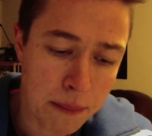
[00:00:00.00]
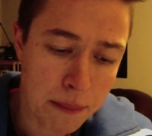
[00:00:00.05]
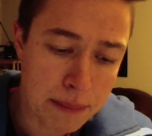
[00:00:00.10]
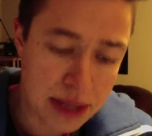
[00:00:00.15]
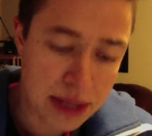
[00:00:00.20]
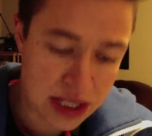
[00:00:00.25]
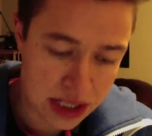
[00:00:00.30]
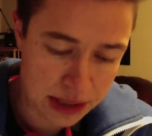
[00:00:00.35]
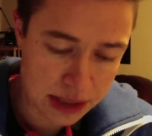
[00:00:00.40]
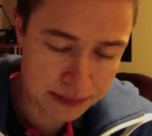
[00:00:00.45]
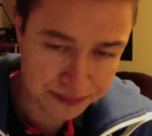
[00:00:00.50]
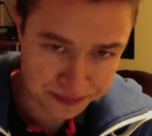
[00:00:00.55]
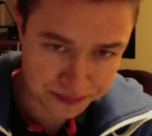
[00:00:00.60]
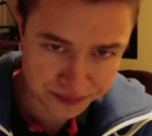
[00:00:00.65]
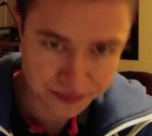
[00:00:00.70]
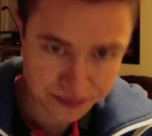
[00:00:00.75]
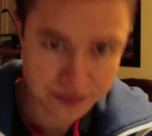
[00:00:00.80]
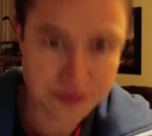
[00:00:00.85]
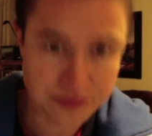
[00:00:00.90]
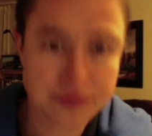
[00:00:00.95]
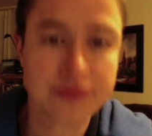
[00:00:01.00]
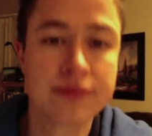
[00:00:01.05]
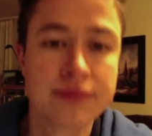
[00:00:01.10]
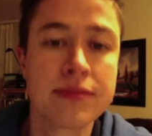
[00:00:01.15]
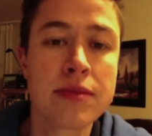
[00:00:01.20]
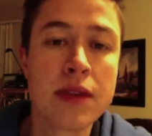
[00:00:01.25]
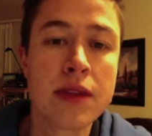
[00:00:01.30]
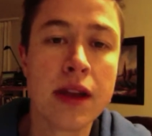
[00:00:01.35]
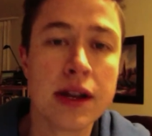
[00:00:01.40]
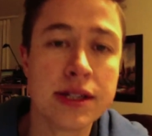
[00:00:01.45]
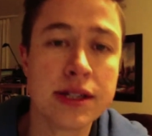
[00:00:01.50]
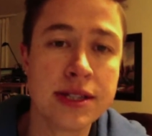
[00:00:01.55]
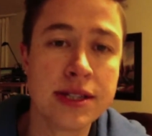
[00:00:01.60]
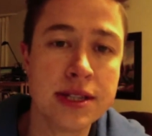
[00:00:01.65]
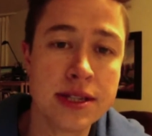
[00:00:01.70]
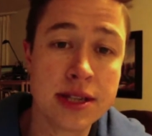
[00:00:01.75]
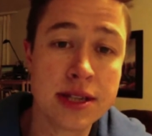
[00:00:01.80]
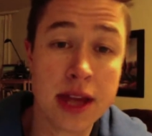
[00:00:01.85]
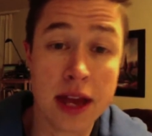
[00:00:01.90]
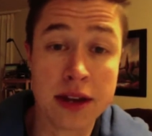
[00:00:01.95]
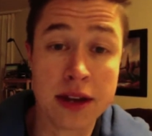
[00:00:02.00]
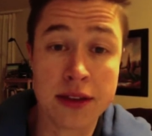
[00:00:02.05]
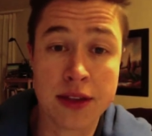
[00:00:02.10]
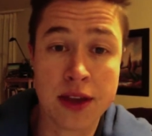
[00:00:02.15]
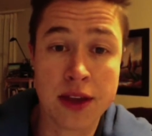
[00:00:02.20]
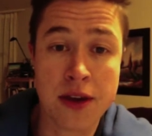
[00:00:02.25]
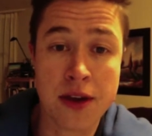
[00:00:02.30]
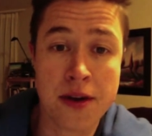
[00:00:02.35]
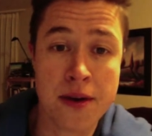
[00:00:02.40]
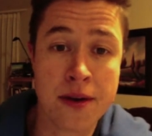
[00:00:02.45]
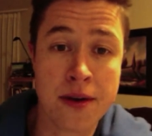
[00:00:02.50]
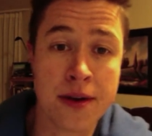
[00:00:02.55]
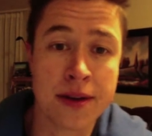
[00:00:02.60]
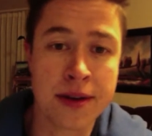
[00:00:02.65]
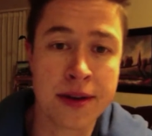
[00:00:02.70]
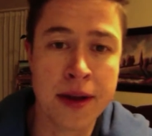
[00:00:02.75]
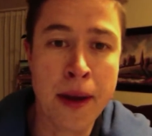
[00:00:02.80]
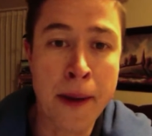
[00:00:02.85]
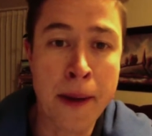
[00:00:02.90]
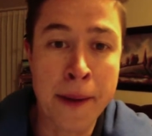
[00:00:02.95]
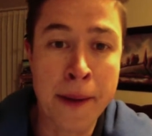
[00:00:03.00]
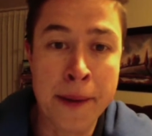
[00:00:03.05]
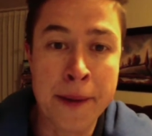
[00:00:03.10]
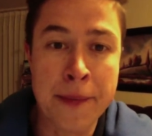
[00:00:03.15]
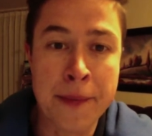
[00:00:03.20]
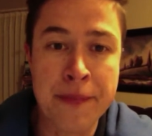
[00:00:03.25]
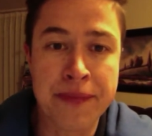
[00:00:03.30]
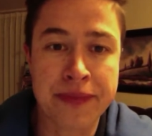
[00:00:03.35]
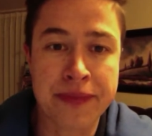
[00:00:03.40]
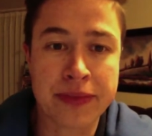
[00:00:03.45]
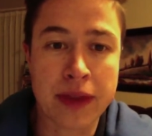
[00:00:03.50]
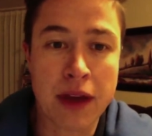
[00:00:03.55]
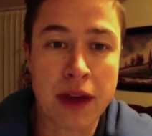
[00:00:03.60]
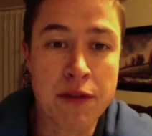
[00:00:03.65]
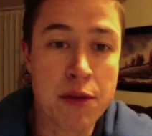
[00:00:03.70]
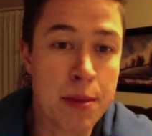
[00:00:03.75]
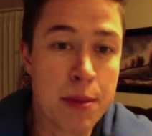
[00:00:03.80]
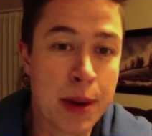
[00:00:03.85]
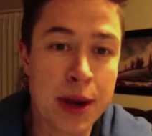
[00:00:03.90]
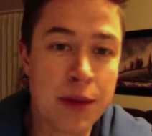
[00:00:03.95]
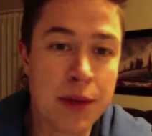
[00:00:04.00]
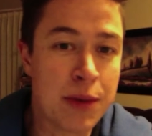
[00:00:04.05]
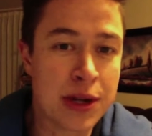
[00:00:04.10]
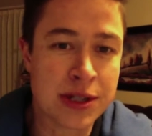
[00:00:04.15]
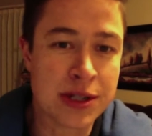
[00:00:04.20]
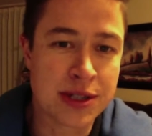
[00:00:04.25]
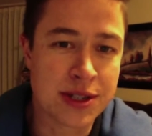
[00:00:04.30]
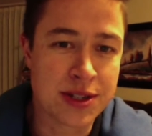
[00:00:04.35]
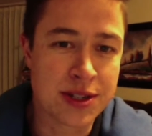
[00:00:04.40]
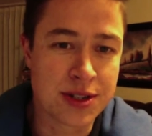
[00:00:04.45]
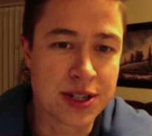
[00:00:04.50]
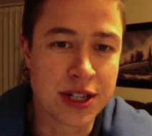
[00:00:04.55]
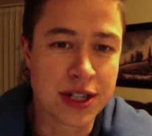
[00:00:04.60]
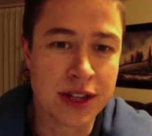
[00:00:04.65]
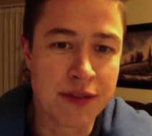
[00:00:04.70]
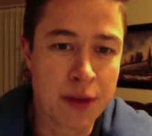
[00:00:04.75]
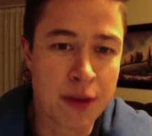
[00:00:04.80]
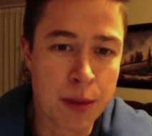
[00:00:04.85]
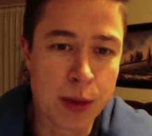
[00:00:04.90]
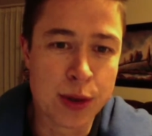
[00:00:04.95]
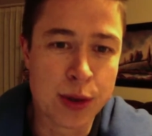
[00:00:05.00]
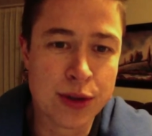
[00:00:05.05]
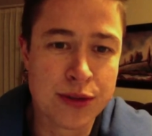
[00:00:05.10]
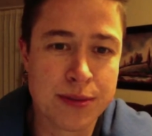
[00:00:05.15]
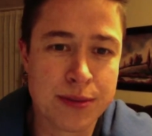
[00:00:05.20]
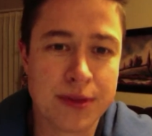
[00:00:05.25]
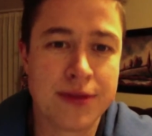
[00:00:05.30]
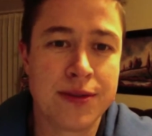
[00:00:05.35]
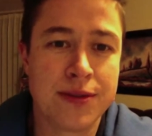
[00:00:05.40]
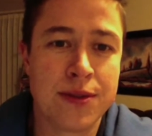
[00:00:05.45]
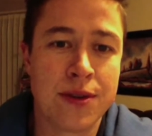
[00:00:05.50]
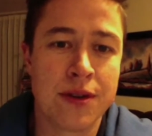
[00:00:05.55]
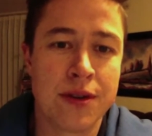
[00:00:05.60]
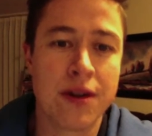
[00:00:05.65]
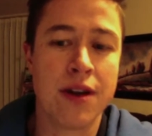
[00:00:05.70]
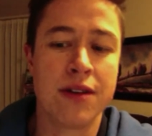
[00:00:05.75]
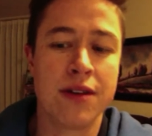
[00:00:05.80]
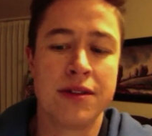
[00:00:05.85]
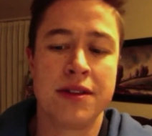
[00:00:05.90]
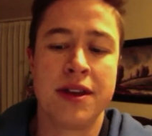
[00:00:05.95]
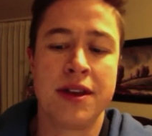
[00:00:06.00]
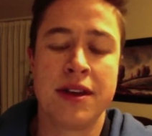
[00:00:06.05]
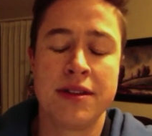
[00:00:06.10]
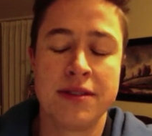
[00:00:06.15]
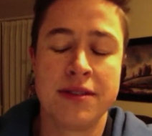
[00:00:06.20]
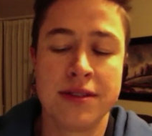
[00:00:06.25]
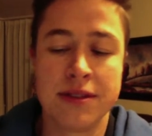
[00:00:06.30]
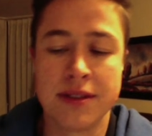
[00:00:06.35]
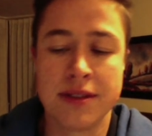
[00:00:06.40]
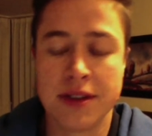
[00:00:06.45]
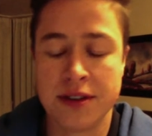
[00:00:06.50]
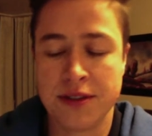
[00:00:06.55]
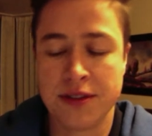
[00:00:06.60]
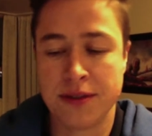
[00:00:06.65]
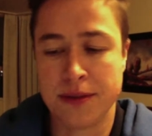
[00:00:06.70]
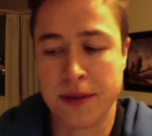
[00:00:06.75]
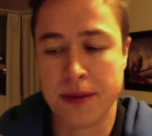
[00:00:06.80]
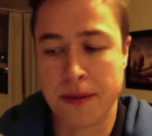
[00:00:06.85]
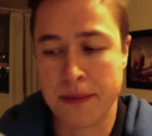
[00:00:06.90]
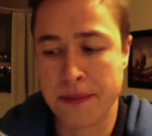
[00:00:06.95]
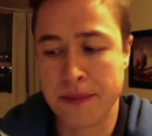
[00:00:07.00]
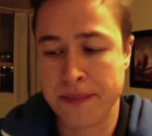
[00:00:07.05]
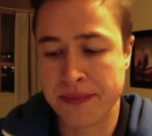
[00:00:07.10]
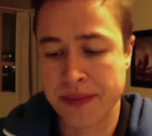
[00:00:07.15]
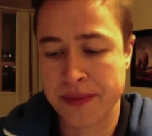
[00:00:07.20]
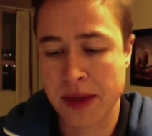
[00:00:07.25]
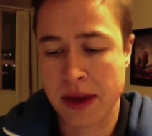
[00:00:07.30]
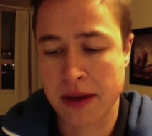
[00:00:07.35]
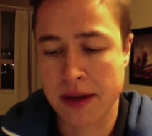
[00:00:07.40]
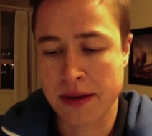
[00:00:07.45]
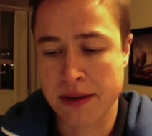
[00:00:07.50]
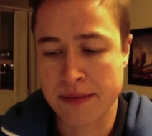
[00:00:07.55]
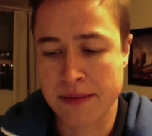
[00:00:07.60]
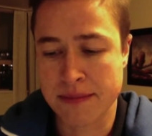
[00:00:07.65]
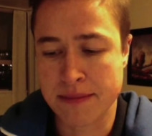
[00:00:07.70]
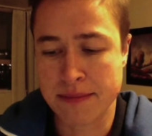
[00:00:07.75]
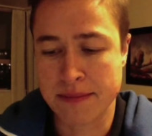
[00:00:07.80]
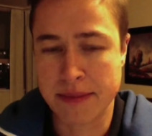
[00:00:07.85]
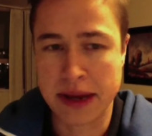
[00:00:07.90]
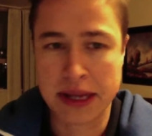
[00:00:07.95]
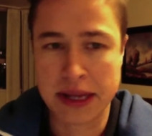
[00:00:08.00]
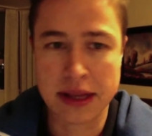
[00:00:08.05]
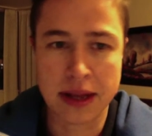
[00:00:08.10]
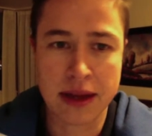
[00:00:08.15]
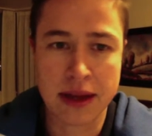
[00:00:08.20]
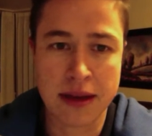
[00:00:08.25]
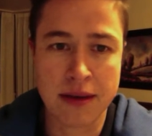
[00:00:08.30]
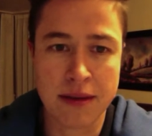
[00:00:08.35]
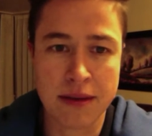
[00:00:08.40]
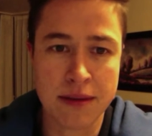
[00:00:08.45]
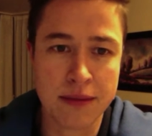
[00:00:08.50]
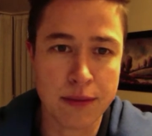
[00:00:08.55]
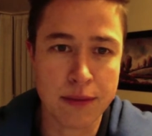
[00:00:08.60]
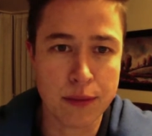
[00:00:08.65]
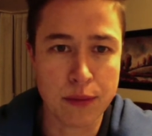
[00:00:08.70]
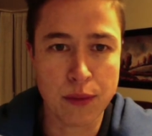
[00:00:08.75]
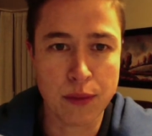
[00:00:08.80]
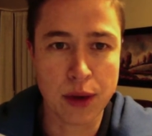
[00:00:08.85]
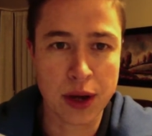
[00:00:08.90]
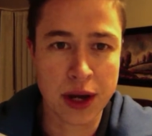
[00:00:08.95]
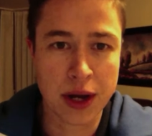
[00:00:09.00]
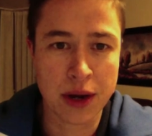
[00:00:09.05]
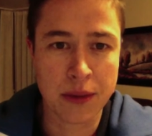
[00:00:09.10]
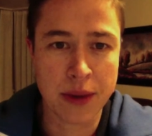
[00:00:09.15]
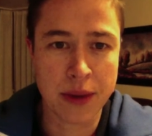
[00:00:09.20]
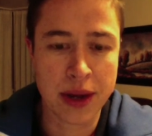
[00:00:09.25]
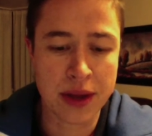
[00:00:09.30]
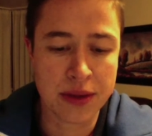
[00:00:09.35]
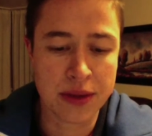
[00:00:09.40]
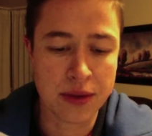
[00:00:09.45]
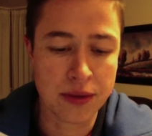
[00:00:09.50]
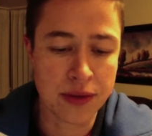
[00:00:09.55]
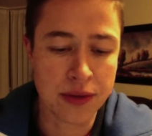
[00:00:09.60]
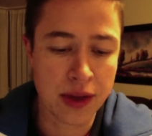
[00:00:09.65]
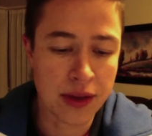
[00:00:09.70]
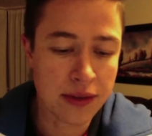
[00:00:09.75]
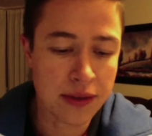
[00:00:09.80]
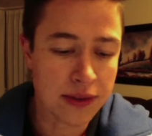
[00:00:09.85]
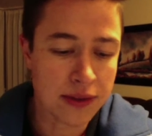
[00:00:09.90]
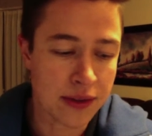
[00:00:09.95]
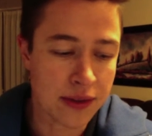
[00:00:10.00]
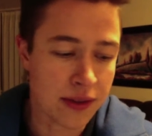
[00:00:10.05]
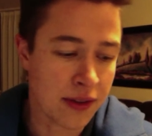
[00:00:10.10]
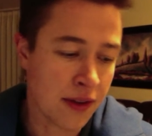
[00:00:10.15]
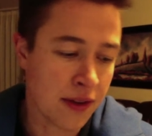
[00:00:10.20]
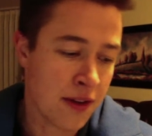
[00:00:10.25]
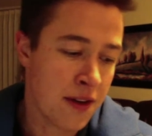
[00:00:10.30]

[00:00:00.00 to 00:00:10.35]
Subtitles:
Busy, because it's the end of the year, and everybody wants their deliverables before holidays and such, so I'm madly working away at those things. And